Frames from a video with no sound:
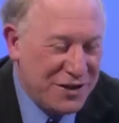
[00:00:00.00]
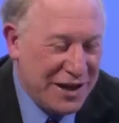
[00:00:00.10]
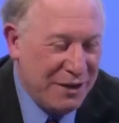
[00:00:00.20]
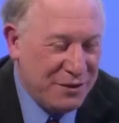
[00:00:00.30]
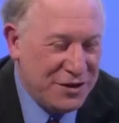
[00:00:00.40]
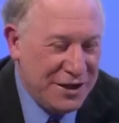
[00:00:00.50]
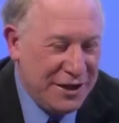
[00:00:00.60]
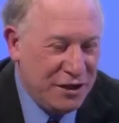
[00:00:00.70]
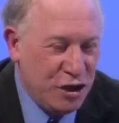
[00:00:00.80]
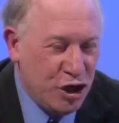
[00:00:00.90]

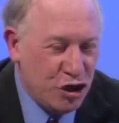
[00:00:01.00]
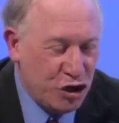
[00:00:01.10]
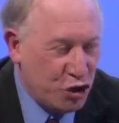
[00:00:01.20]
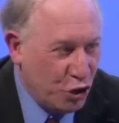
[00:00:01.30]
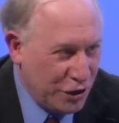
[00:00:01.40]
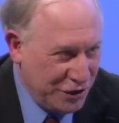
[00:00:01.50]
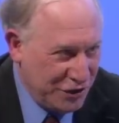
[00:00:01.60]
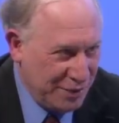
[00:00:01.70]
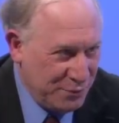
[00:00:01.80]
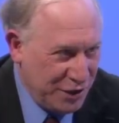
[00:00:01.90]
guaranteed to talk on a
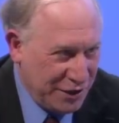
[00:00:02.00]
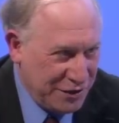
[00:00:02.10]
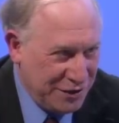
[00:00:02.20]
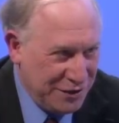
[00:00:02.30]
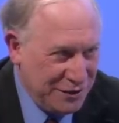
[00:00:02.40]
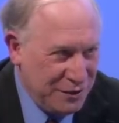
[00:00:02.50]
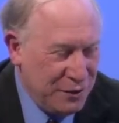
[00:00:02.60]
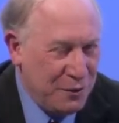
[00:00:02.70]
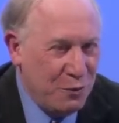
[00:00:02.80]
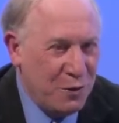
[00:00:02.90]
subject
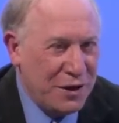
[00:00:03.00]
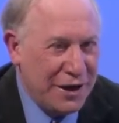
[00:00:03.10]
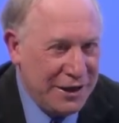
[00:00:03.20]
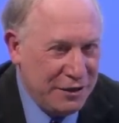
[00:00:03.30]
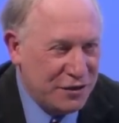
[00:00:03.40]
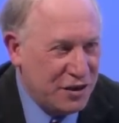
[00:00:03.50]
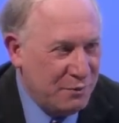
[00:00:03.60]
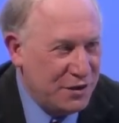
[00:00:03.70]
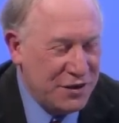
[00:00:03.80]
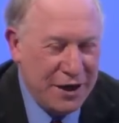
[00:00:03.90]
when I hear
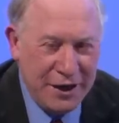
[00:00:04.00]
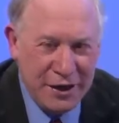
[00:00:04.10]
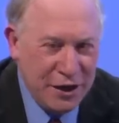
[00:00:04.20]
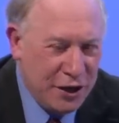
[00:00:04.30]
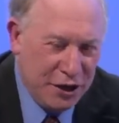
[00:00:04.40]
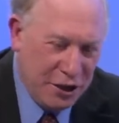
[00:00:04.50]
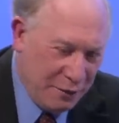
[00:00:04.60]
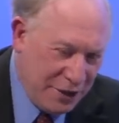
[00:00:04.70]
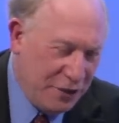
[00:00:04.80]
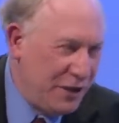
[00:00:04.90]
someone say, you know,
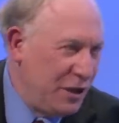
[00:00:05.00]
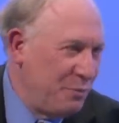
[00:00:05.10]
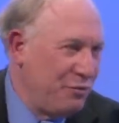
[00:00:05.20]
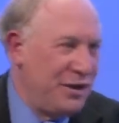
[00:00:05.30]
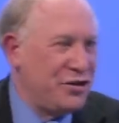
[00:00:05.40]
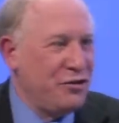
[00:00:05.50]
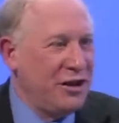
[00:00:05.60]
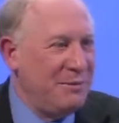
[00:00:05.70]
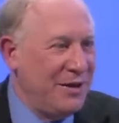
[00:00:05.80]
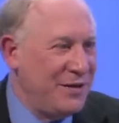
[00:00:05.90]
I don't hear priests talk
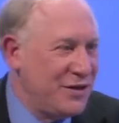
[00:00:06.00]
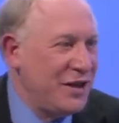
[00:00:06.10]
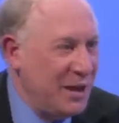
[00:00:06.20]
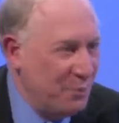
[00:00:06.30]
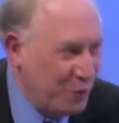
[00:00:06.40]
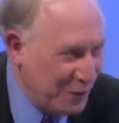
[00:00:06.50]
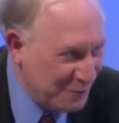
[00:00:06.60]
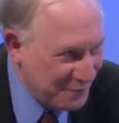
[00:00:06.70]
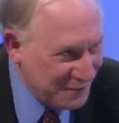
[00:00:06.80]
about this anymore.